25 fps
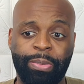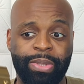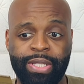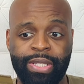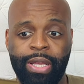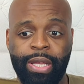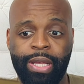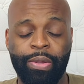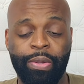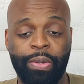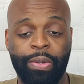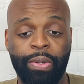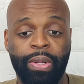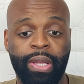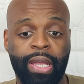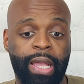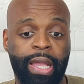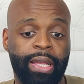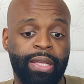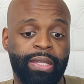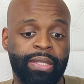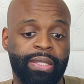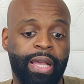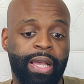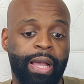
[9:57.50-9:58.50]
tell you,
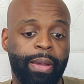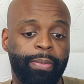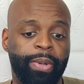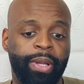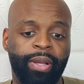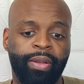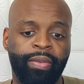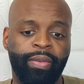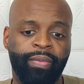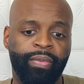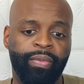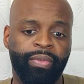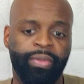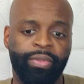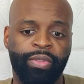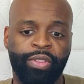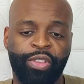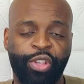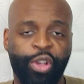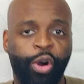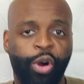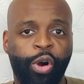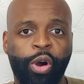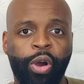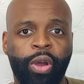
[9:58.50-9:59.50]
hey, it's time to
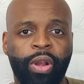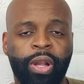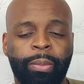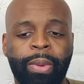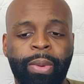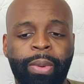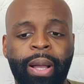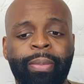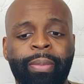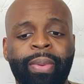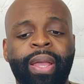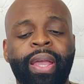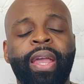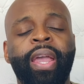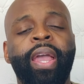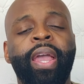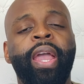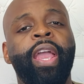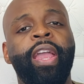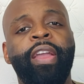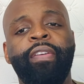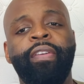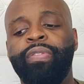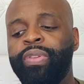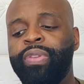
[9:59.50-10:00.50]
oil them up.
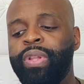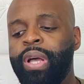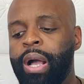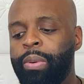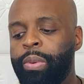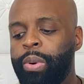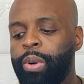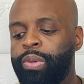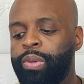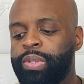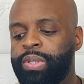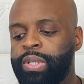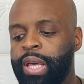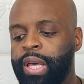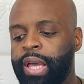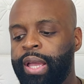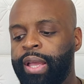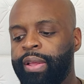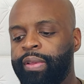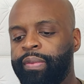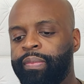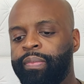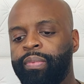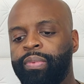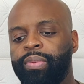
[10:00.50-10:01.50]
Even though I will
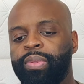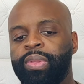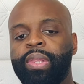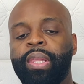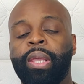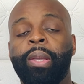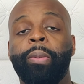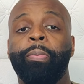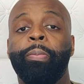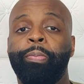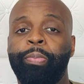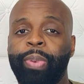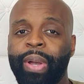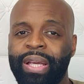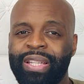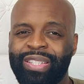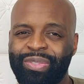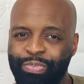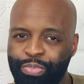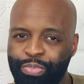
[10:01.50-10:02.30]
say best